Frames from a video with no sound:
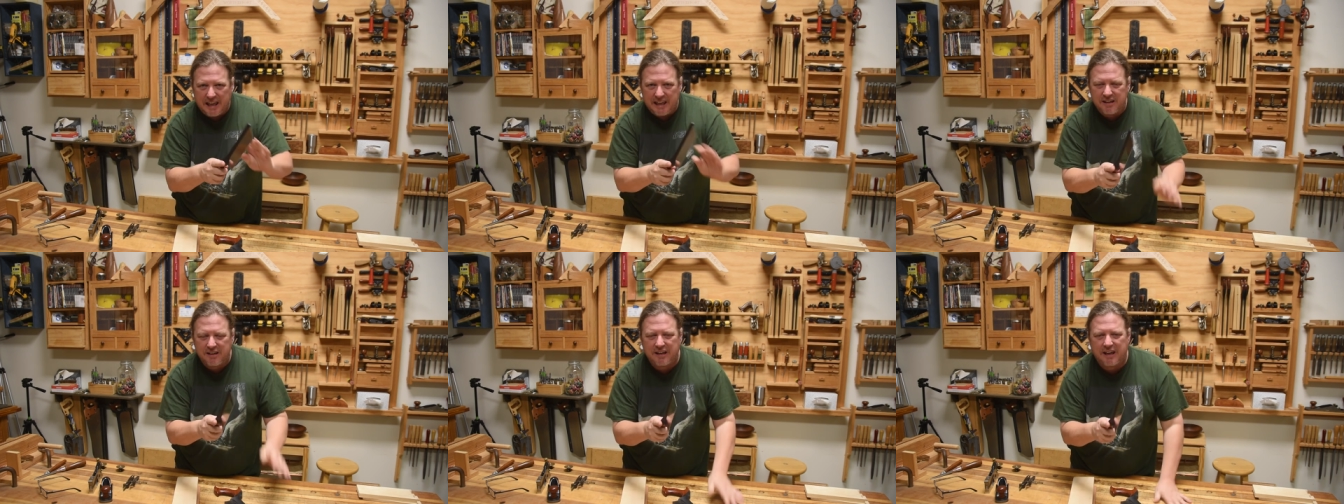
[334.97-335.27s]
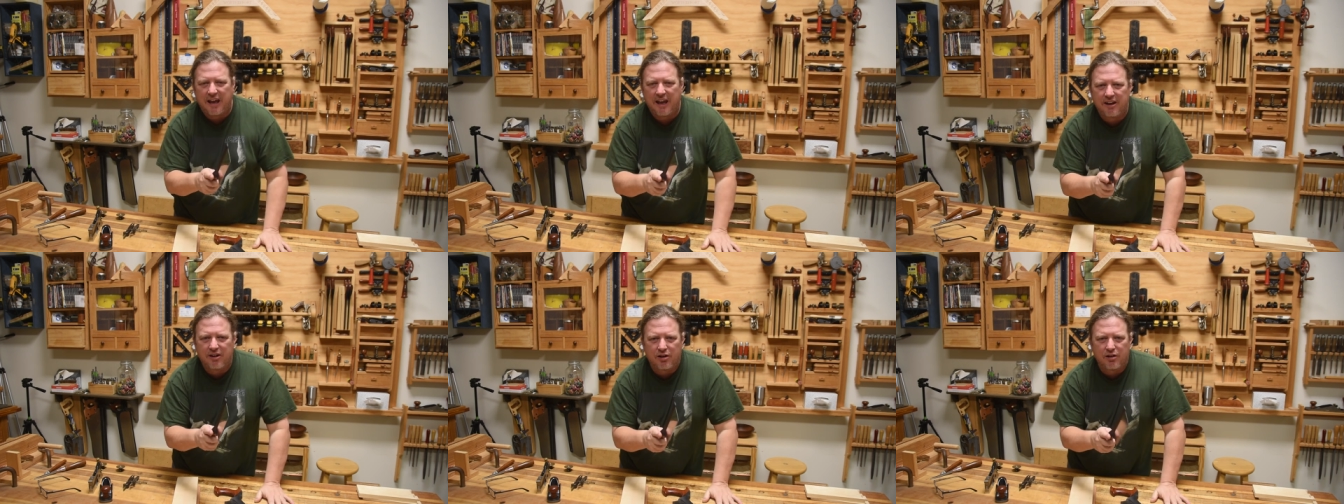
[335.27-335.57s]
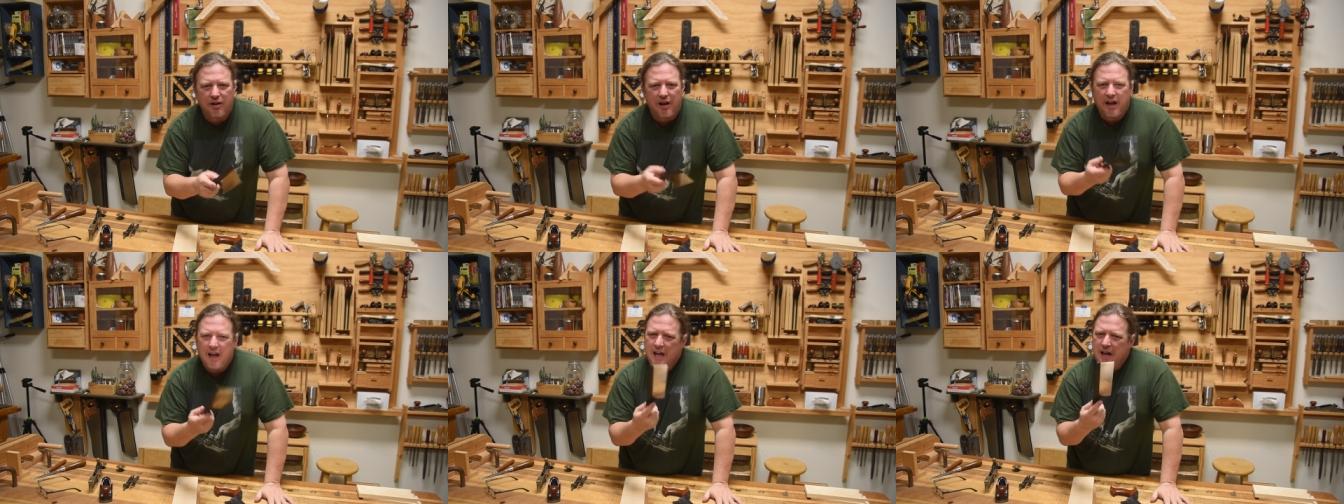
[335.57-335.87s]

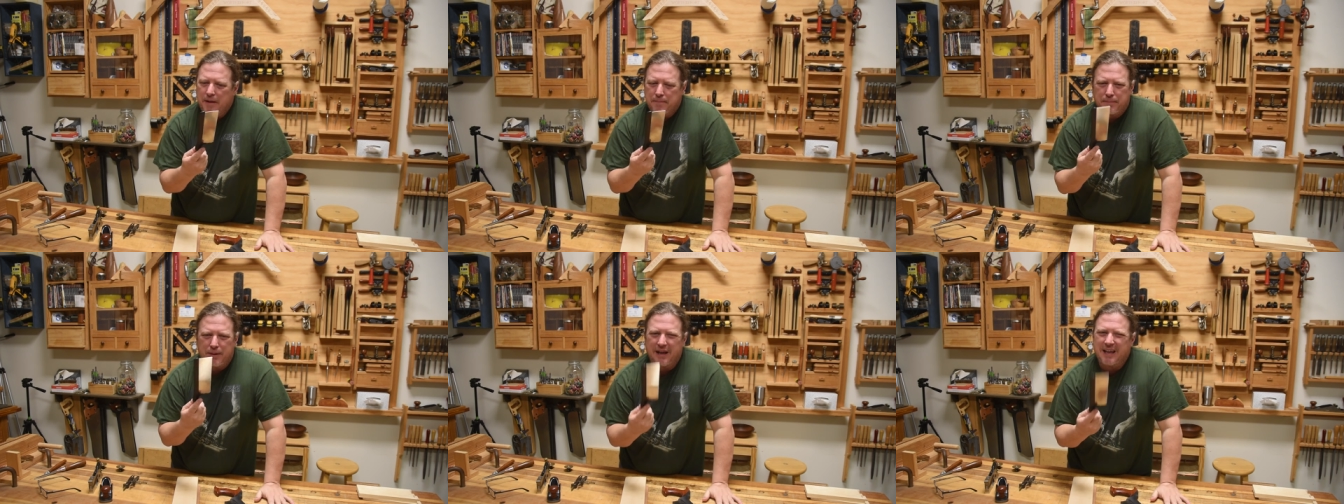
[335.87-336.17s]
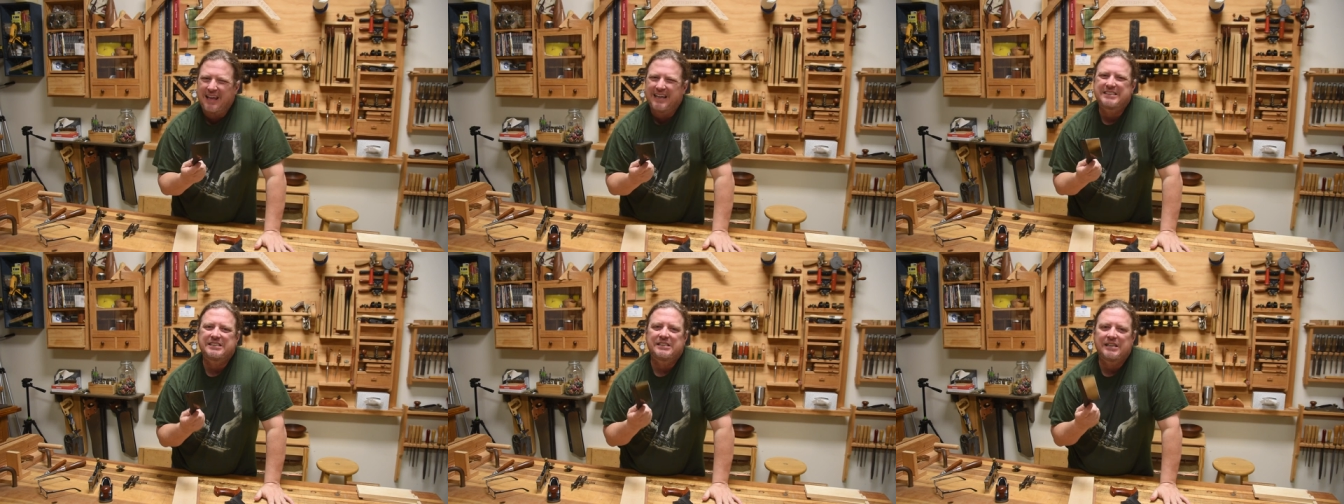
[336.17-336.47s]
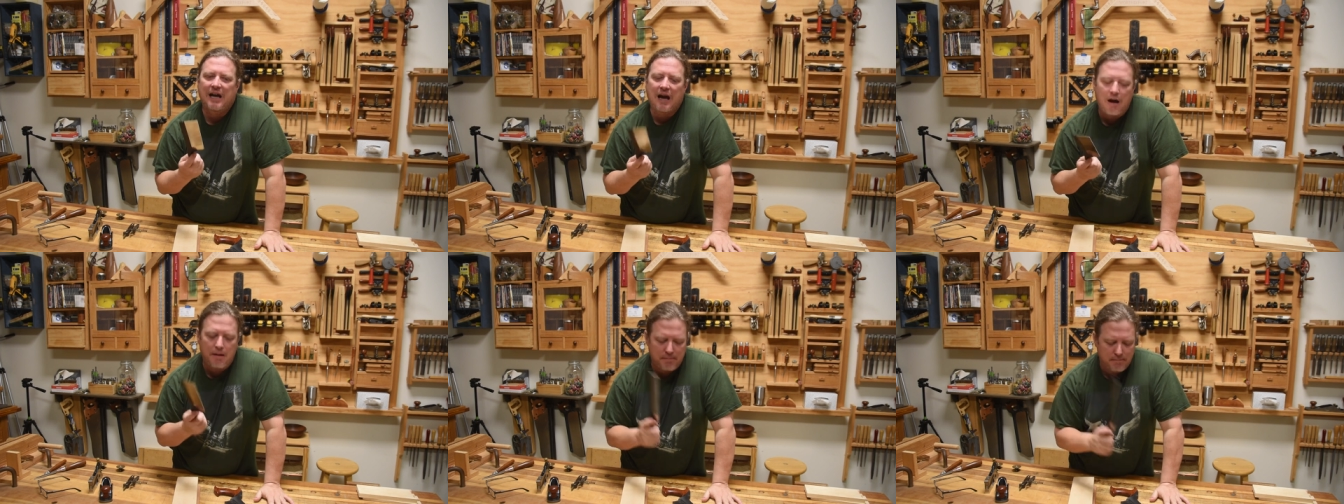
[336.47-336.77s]
indicator, but it's
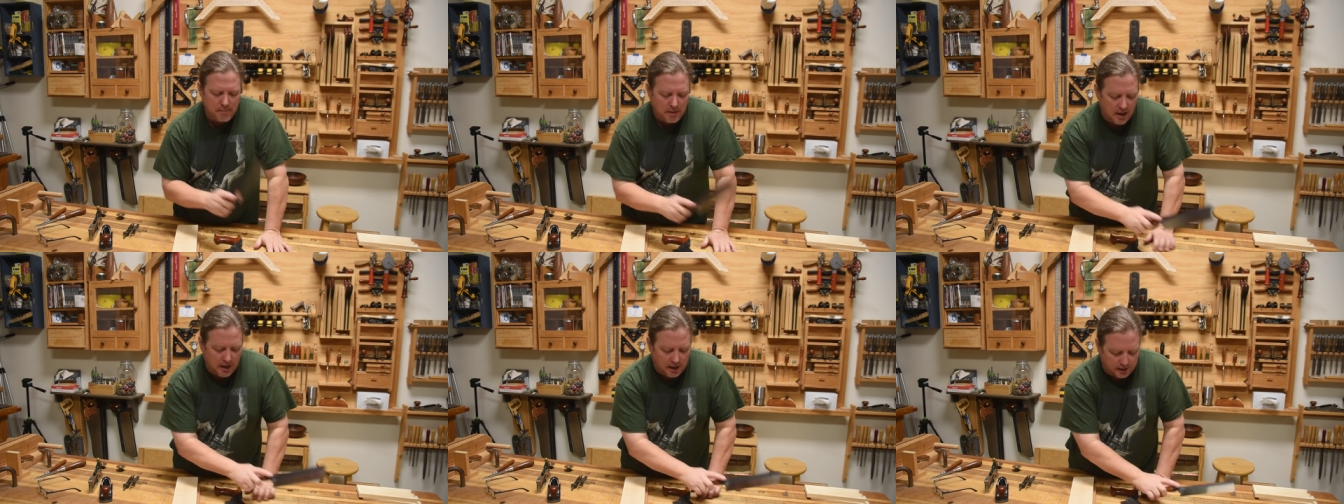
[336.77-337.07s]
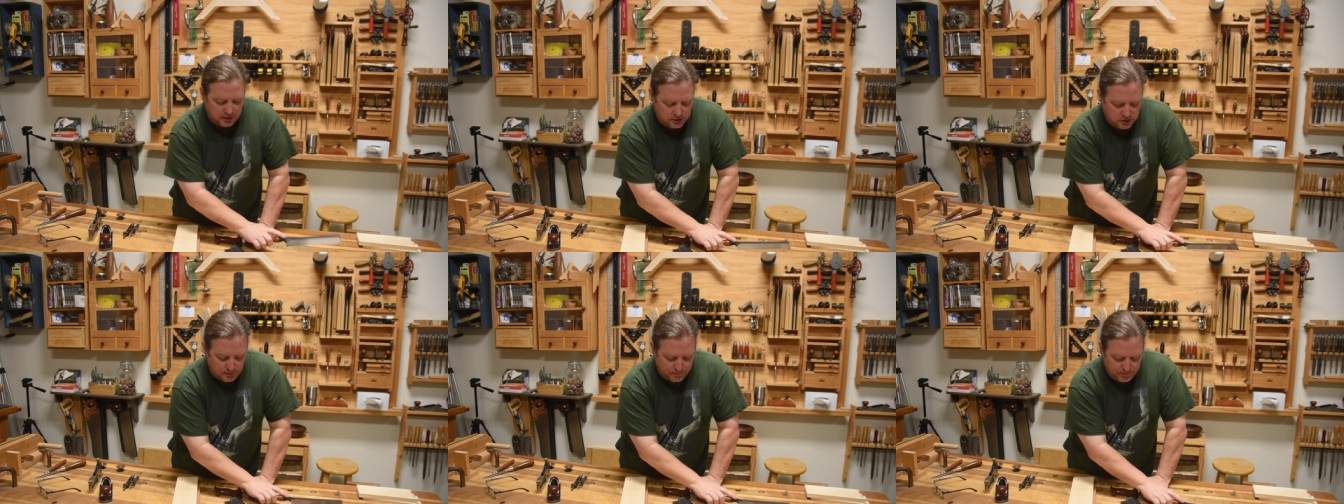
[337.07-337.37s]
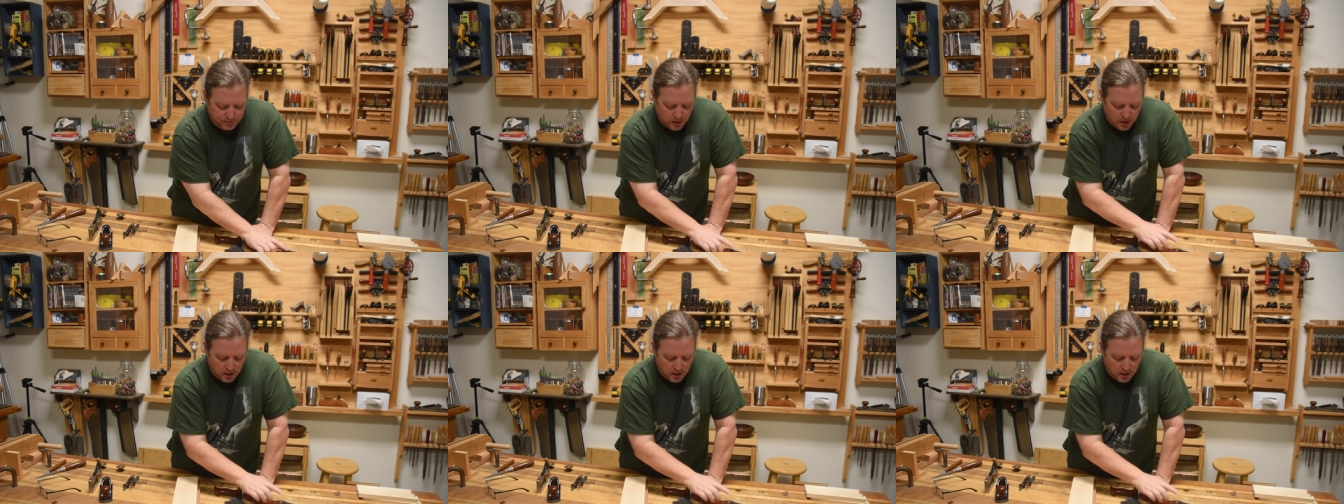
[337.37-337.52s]
not much.